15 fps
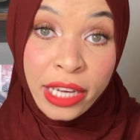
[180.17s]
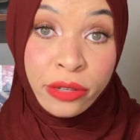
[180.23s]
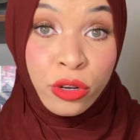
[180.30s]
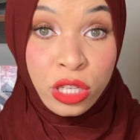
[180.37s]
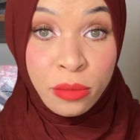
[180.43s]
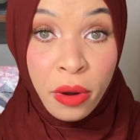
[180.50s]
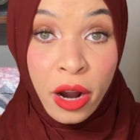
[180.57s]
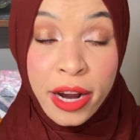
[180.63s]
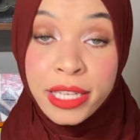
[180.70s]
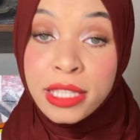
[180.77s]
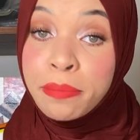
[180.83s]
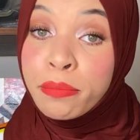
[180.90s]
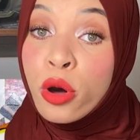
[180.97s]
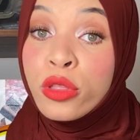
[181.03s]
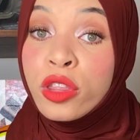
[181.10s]
and Rosa Parks,
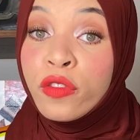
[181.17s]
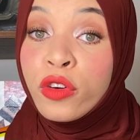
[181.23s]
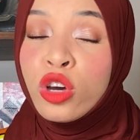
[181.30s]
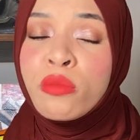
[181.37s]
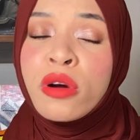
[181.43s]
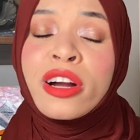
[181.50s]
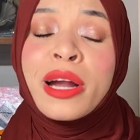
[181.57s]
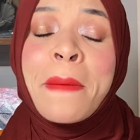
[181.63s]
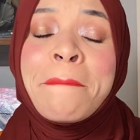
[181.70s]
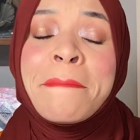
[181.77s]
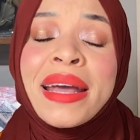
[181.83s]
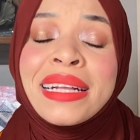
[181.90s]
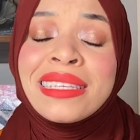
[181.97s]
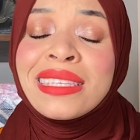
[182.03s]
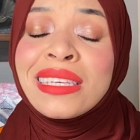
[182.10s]
both of whom are
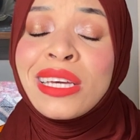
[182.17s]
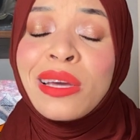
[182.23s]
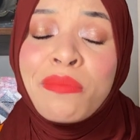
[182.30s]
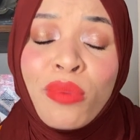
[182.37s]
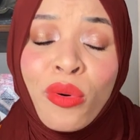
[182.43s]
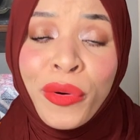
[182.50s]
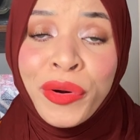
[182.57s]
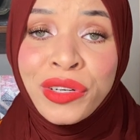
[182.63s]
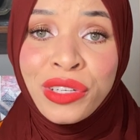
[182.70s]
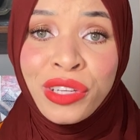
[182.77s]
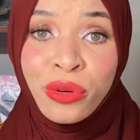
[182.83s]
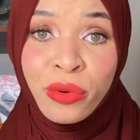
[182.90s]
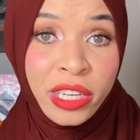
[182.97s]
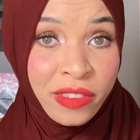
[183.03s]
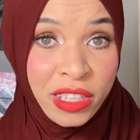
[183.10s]
immensely important to the
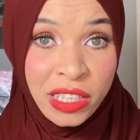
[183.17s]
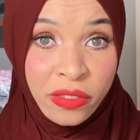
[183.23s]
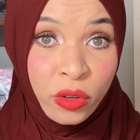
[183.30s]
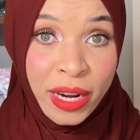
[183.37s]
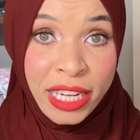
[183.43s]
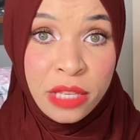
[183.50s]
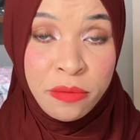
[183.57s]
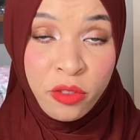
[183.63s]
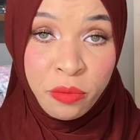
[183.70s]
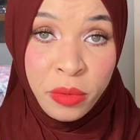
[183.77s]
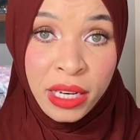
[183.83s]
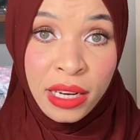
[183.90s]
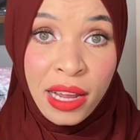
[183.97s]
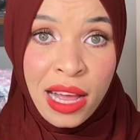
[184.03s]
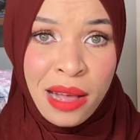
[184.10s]
work of the Civil Rights
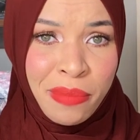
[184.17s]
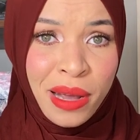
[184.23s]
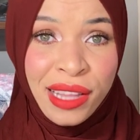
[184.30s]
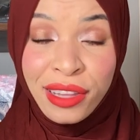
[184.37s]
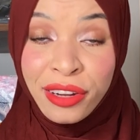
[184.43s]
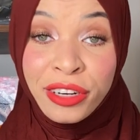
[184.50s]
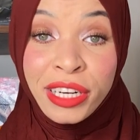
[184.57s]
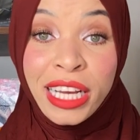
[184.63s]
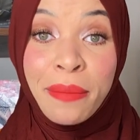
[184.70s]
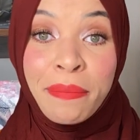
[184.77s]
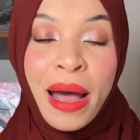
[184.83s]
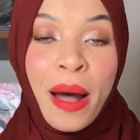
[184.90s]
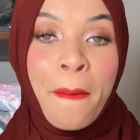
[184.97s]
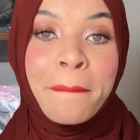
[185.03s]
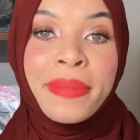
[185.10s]
Movement, but learning
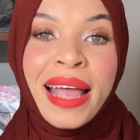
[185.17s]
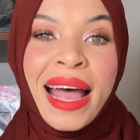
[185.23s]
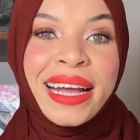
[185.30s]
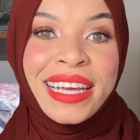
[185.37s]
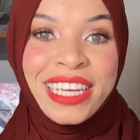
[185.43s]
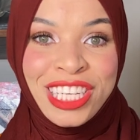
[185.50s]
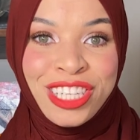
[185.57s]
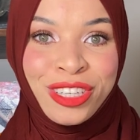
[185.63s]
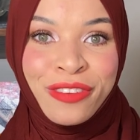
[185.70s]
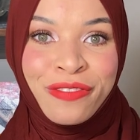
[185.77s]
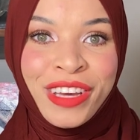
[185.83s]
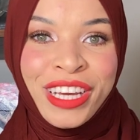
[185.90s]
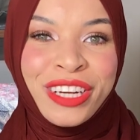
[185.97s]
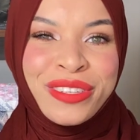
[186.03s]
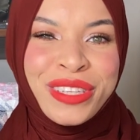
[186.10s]
about Black history
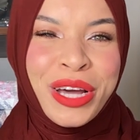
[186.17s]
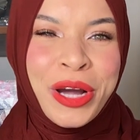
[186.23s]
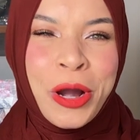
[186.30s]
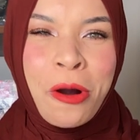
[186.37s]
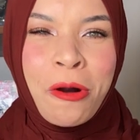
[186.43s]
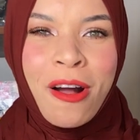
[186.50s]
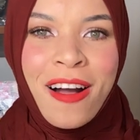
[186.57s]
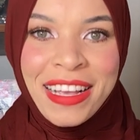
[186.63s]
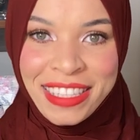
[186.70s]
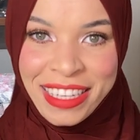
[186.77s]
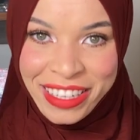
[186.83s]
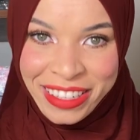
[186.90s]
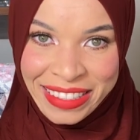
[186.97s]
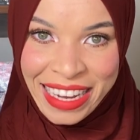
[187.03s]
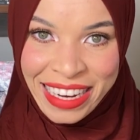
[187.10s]
figures across
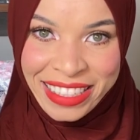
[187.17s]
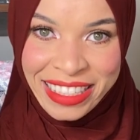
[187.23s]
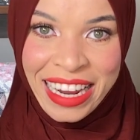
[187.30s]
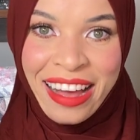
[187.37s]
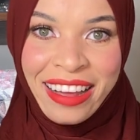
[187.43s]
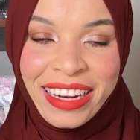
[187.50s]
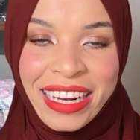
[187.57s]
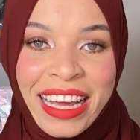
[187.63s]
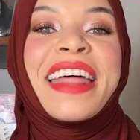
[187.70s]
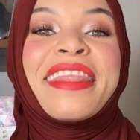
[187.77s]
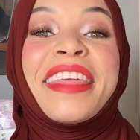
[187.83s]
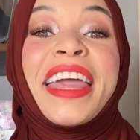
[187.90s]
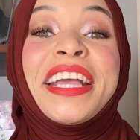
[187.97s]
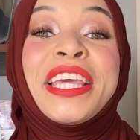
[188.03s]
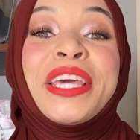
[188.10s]
intersectionality.
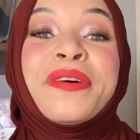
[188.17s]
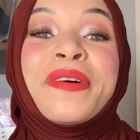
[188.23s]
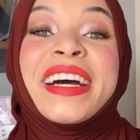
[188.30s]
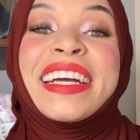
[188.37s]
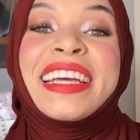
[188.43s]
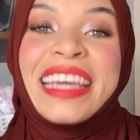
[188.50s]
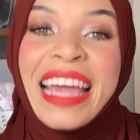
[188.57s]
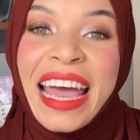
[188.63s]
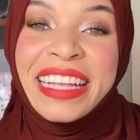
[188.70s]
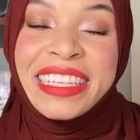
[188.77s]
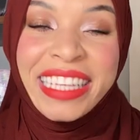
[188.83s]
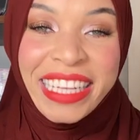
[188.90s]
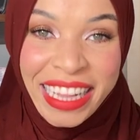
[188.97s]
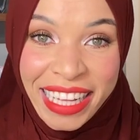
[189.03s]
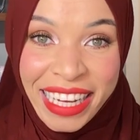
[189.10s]
Thank you again
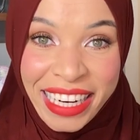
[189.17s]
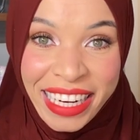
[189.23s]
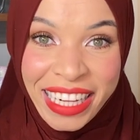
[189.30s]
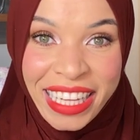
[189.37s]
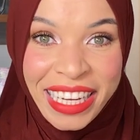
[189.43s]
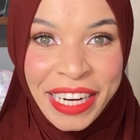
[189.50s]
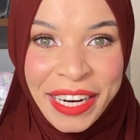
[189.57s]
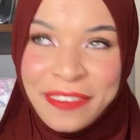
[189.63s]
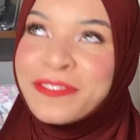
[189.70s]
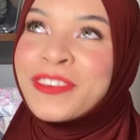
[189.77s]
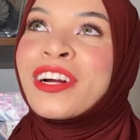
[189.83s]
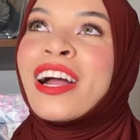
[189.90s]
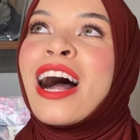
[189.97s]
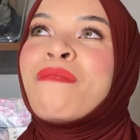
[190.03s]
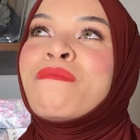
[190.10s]
to Clean and Clear for
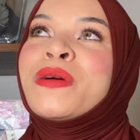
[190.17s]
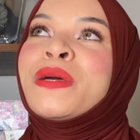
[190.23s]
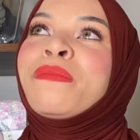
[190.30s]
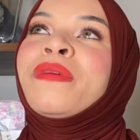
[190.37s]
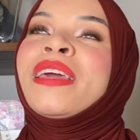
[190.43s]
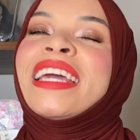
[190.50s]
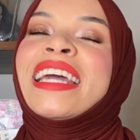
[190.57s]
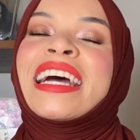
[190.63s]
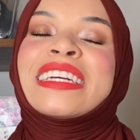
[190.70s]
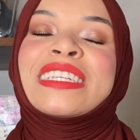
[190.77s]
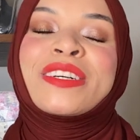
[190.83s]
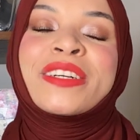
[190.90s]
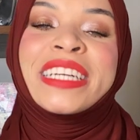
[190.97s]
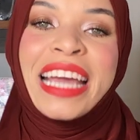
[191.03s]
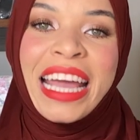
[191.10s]
helping me
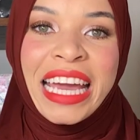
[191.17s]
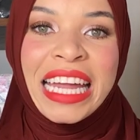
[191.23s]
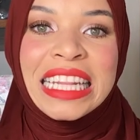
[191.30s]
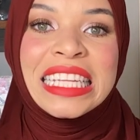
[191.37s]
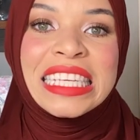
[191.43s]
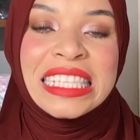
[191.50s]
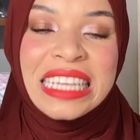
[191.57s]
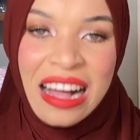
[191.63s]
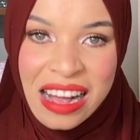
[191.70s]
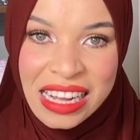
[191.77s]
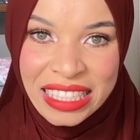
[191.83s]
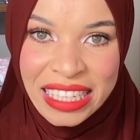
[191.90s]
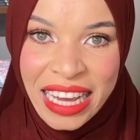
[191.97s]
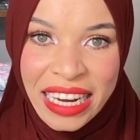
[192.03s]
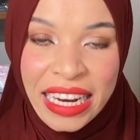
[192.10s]
create this
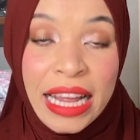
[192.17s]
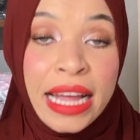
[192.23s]
content.